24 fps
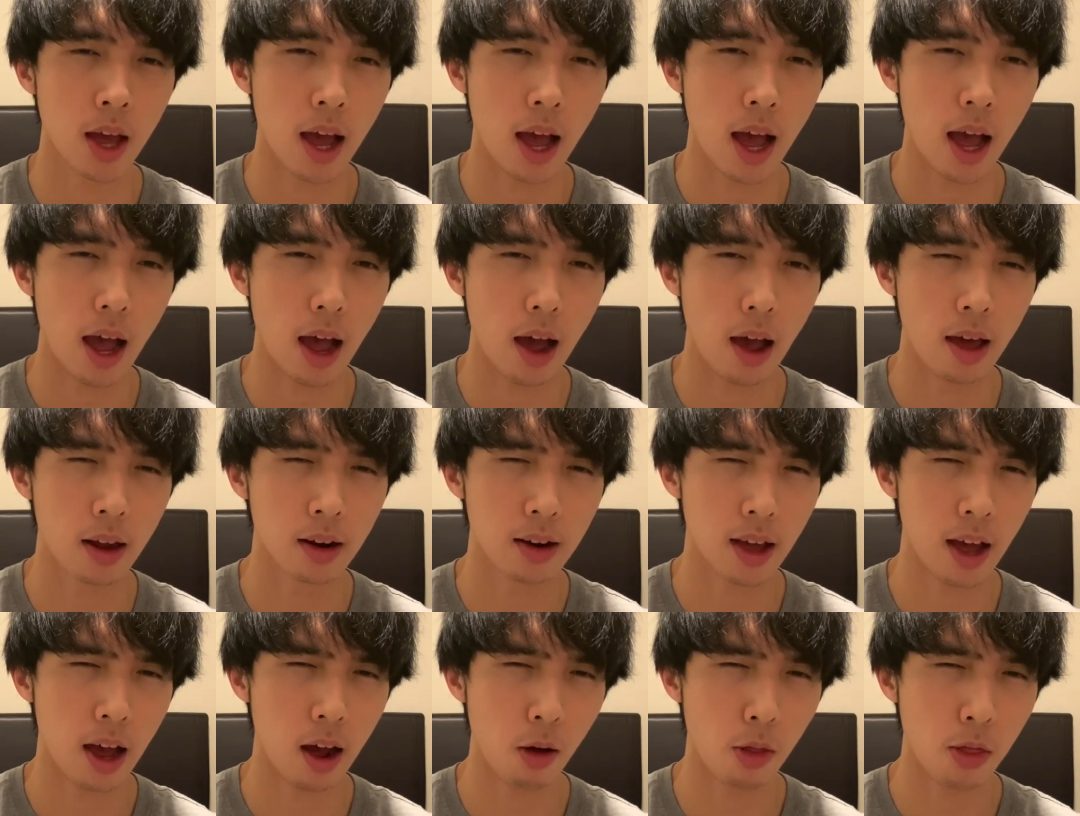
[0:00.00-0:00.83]
and
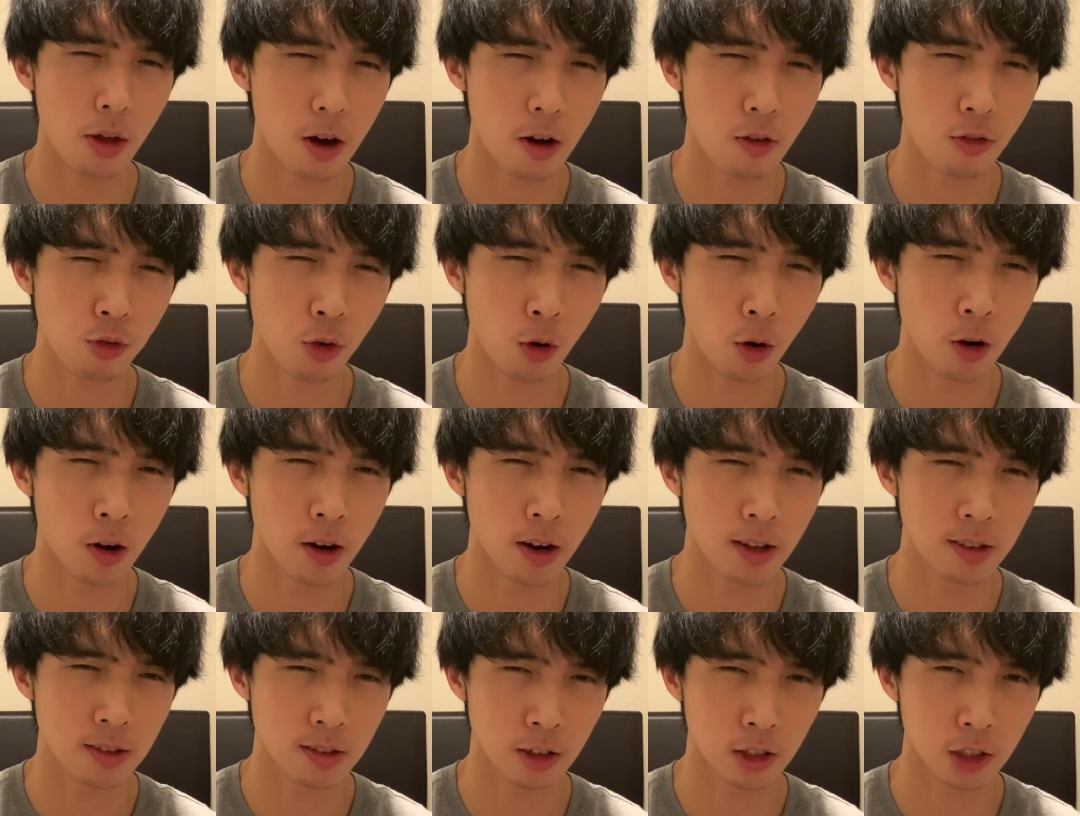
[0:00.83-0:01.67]
how therefore
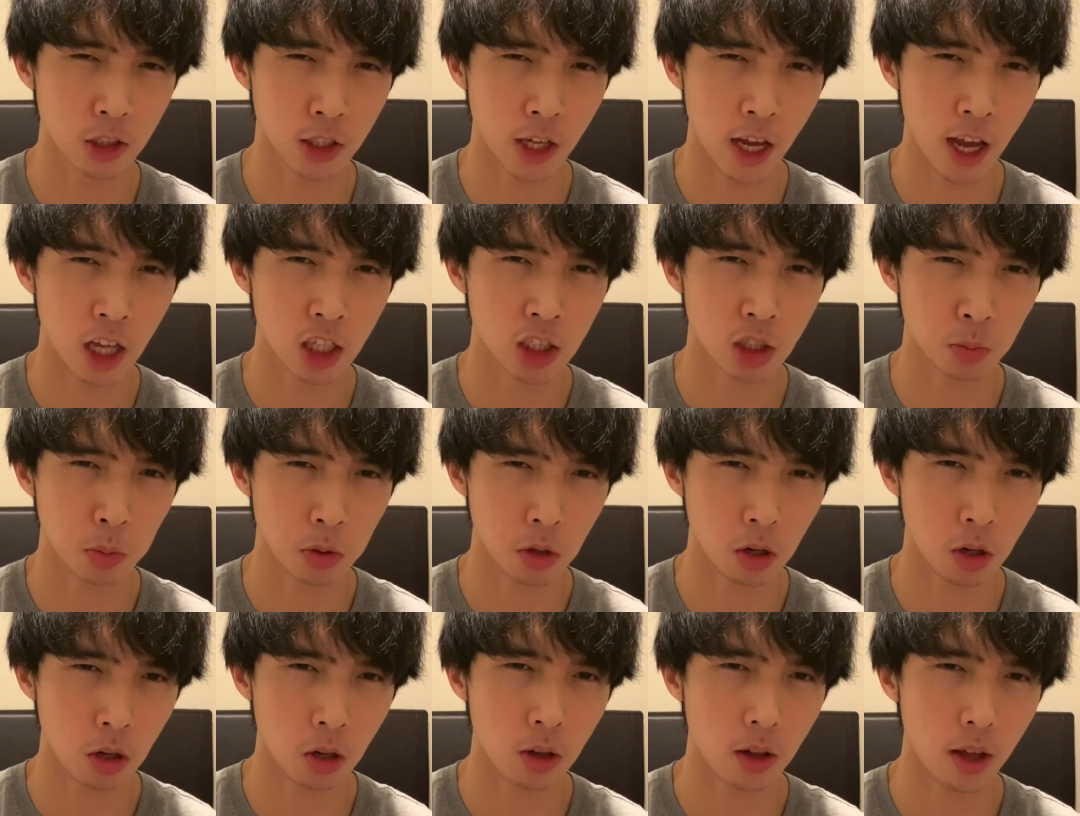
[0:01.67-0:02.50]
it's
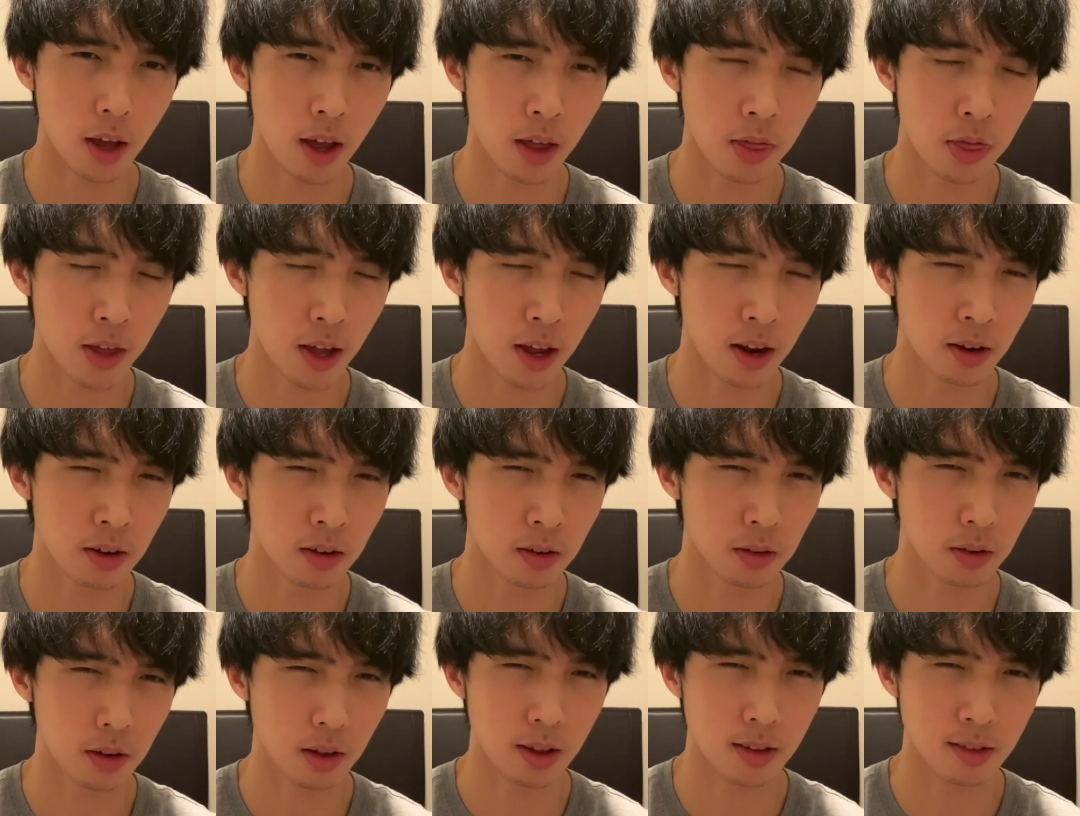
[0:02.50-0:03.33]
unchangeable and
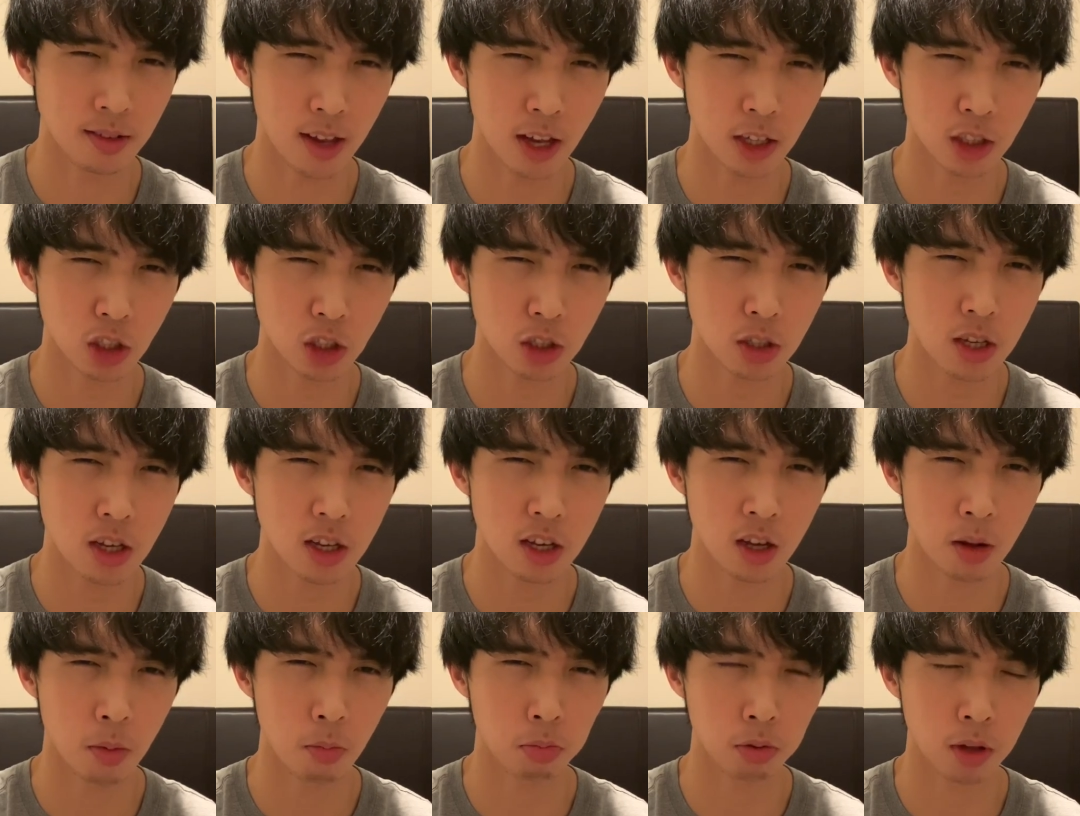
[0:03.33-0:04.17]
then essentially
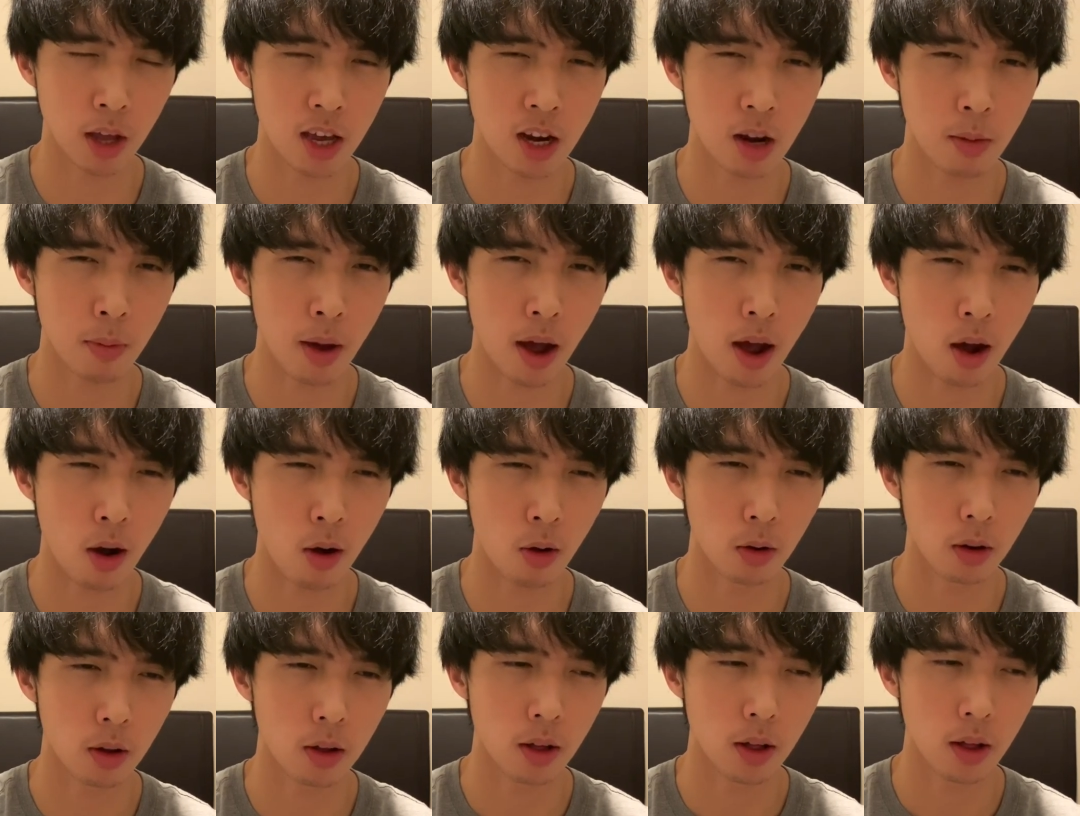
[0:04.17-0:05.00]
complain
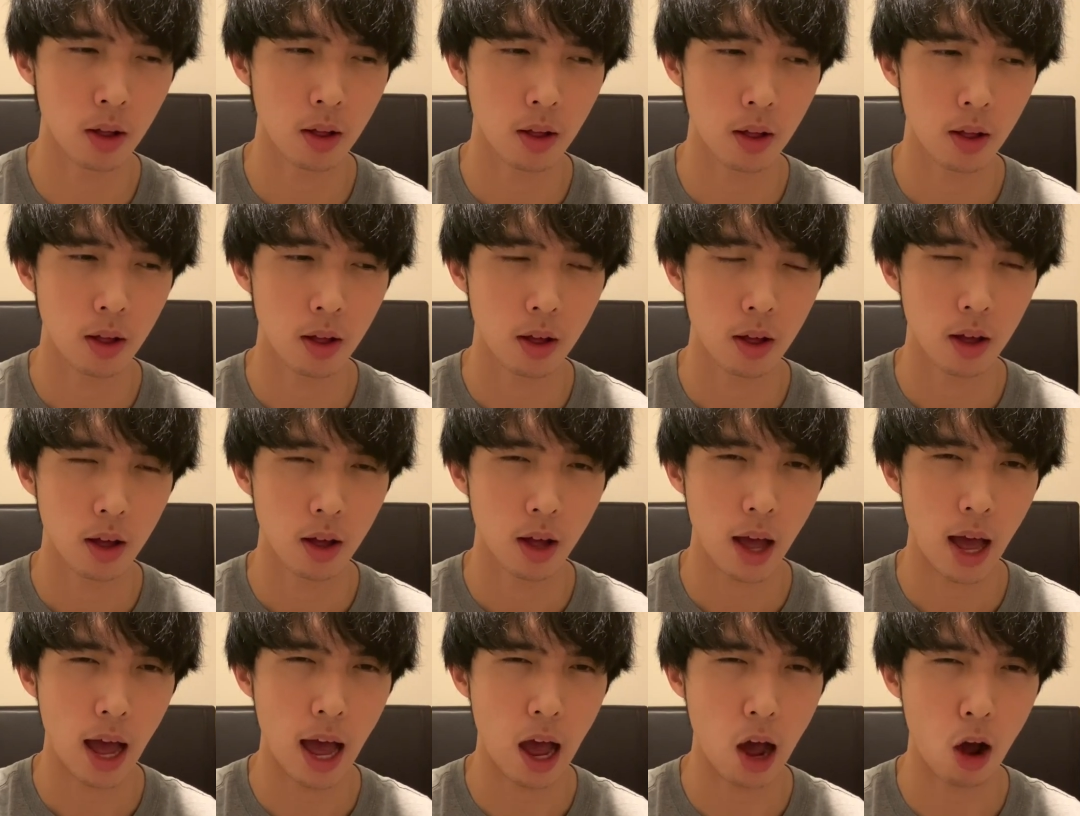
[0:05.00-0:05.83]
about
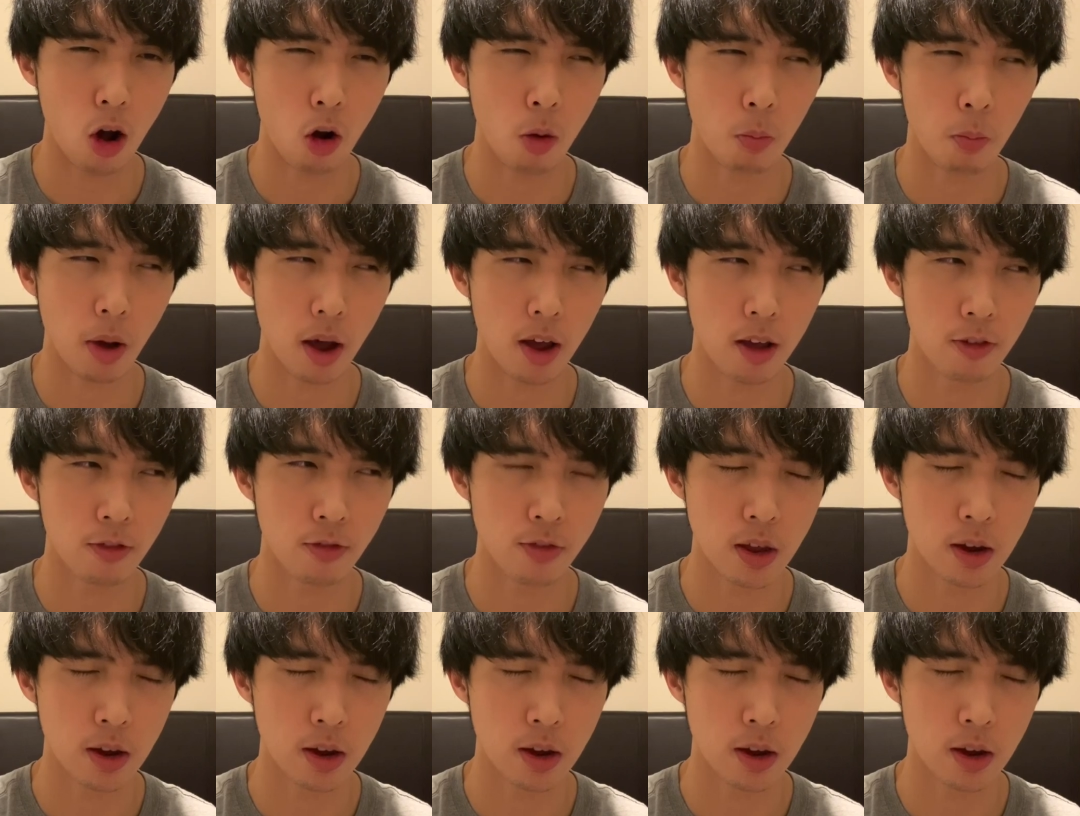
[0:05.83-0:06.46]
how my,